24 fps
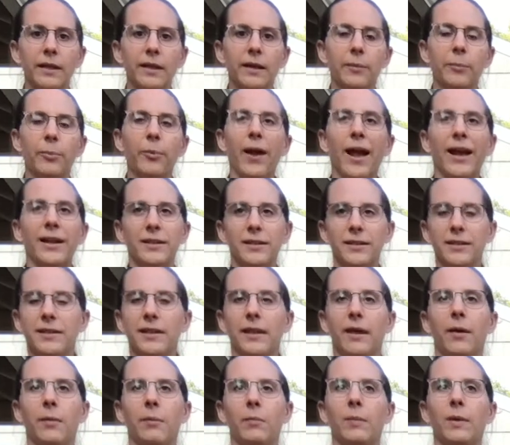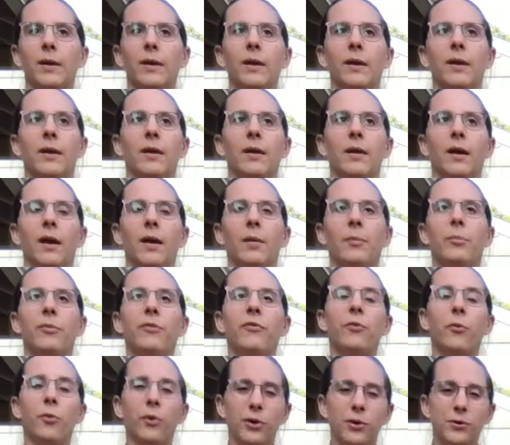Practice them
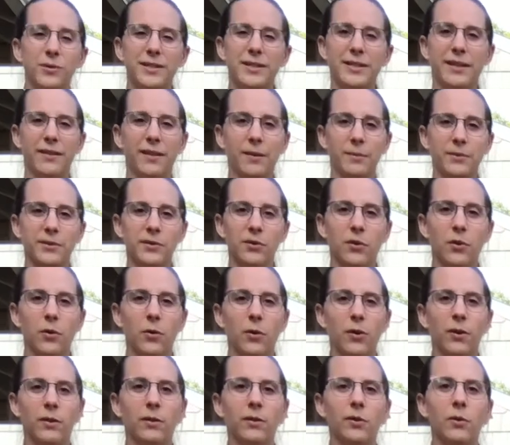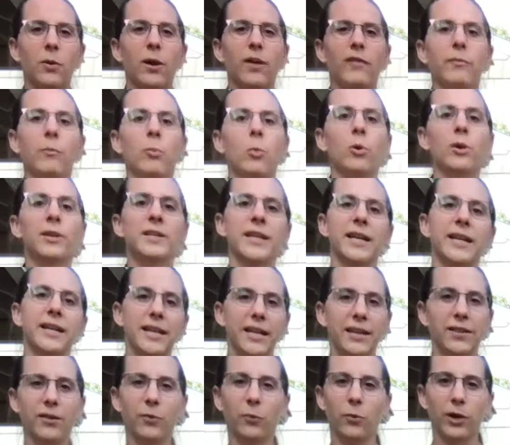before you see them, so you have more
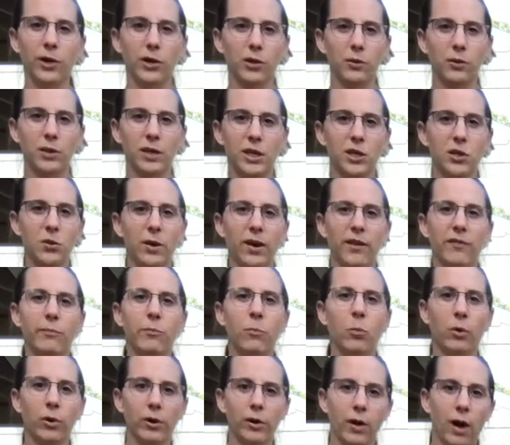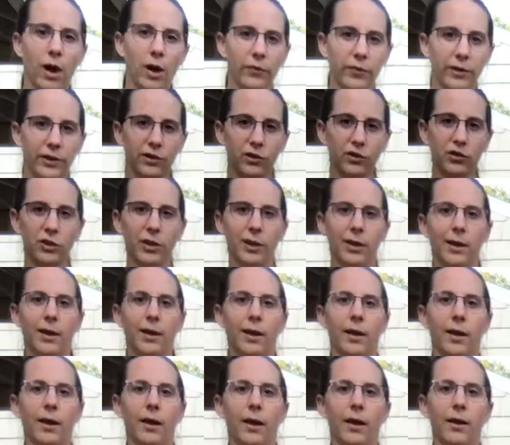technique than what you need. You have more knowledge
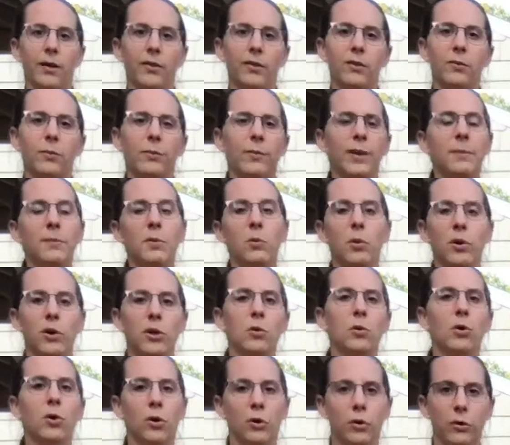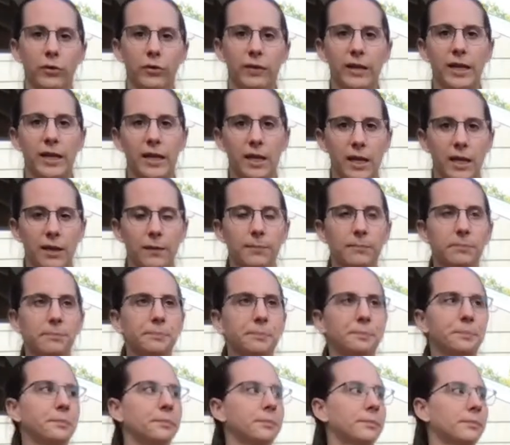than maybe what you currently need.
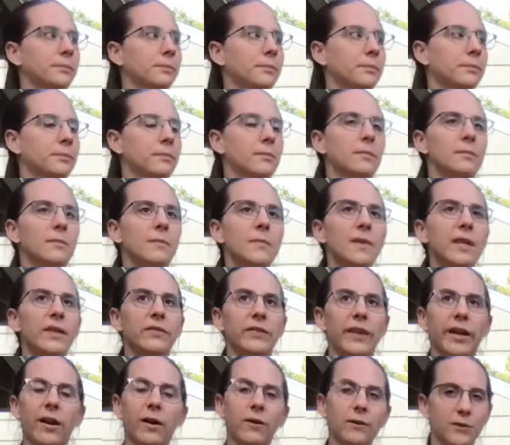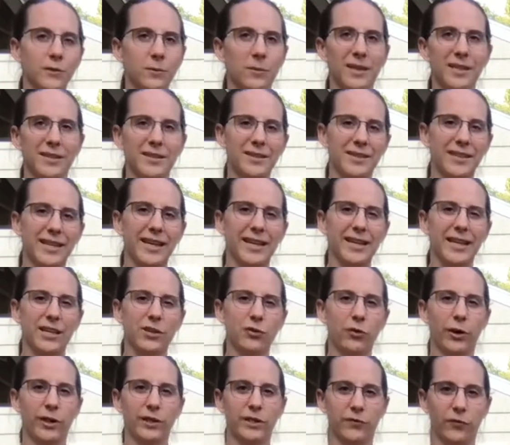That also makes the technique
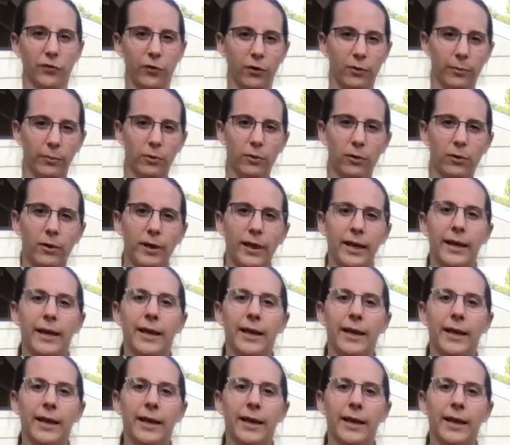transferable.